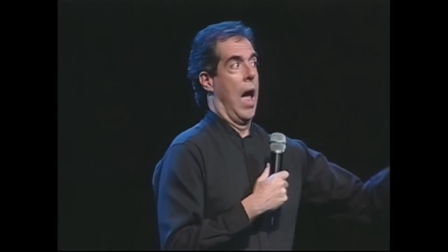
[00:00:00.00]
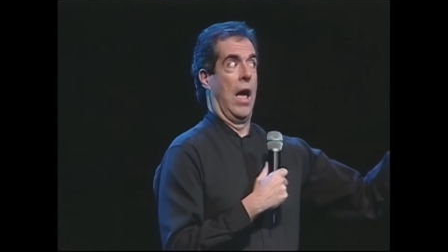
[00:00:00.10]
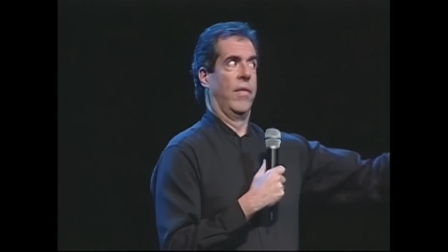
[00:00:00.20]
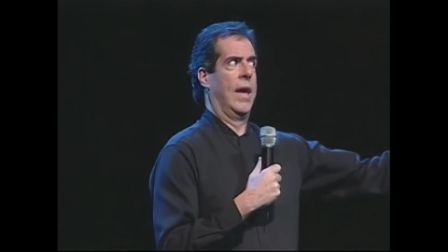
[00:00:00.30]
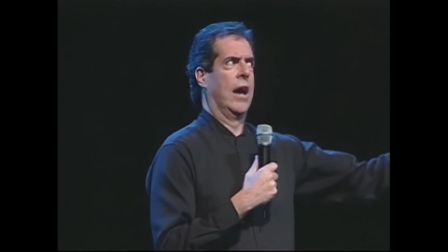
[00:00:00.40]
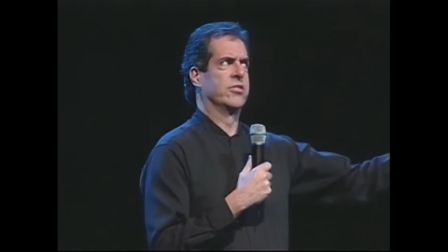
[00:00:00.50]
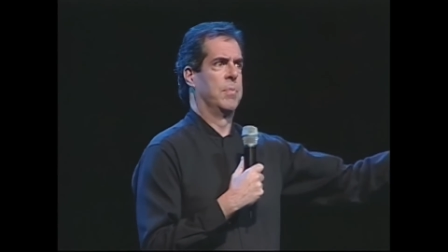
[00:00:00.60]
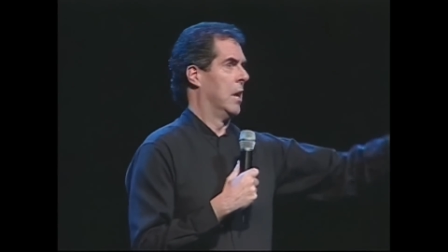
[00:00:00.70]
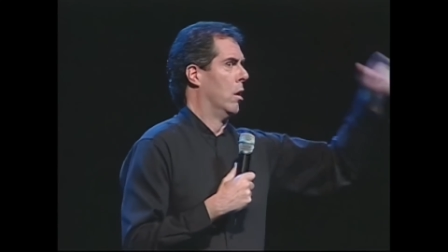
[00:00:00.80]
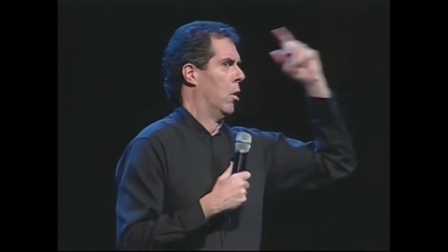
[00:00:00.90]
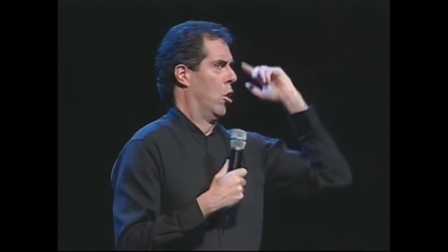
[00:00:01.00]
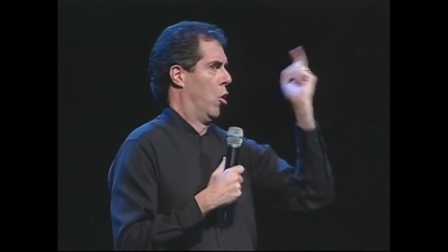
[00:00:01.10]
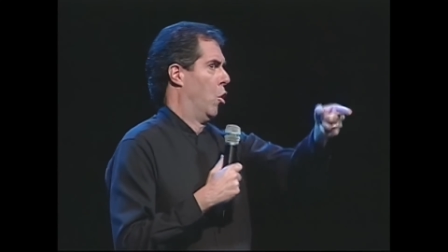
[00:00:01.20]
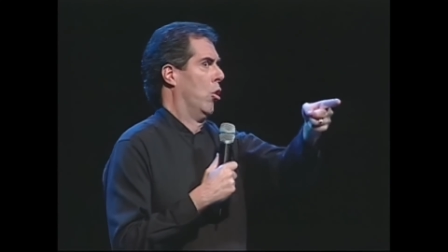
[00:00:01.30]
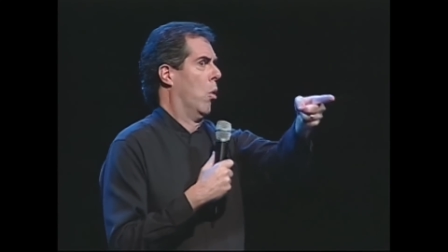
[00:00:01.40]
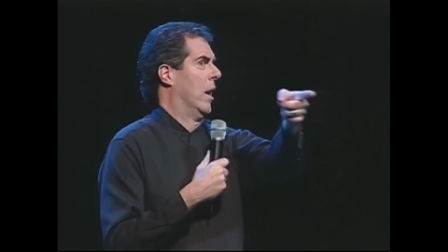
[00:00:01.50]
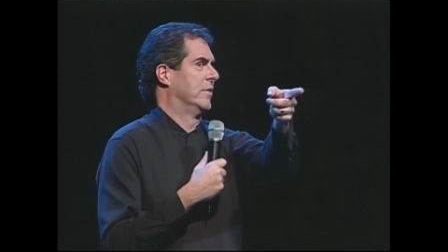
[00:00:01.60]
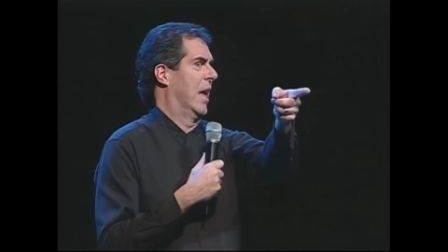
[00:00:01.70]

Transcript: And they asked me, Who was